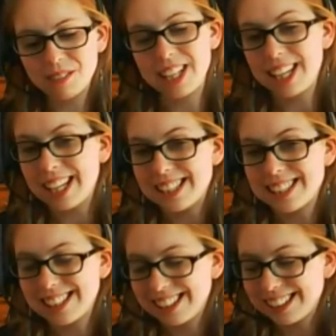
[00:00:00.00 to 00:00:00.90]
of
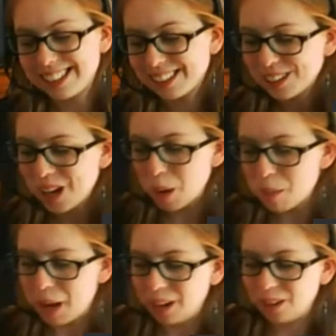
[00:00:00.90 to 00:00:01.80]
hinting
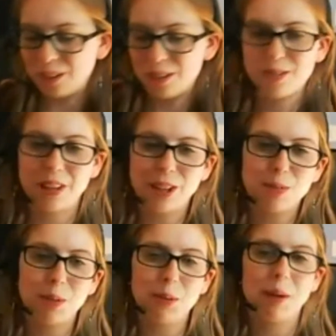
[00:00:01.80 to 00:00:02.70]
about it on his
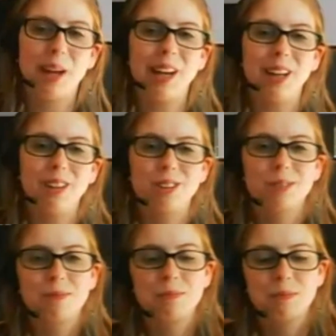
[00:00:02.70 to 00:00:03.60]
Facebook
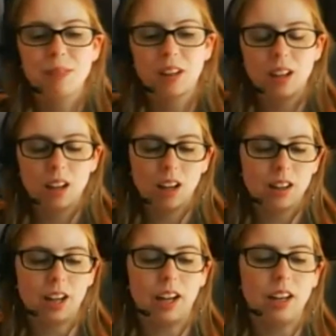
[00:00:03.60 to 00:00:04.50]
page
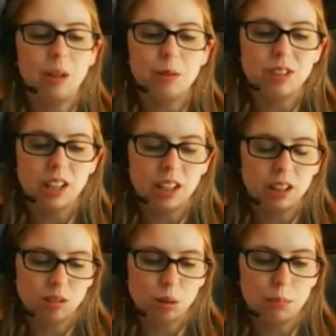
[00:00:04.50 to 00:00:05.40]
that he was
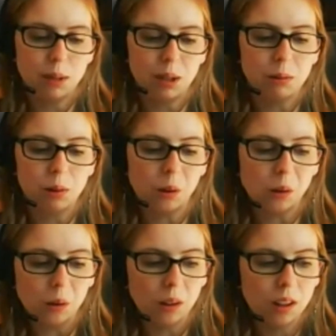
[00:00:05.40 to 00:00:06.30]
getting into a big
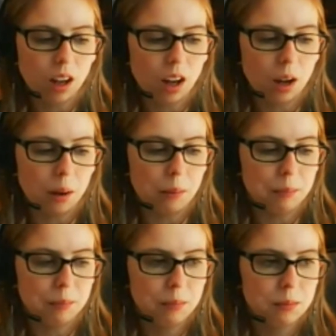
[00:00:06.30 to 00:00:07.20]
role.
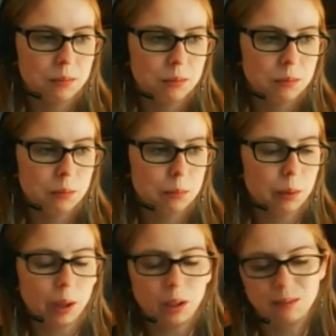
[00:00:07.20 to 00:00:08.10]

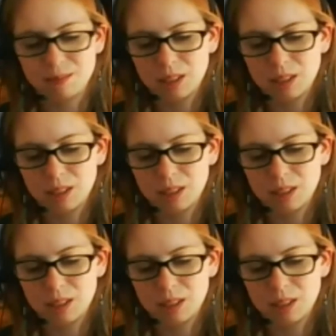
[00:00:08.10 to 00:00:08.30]
But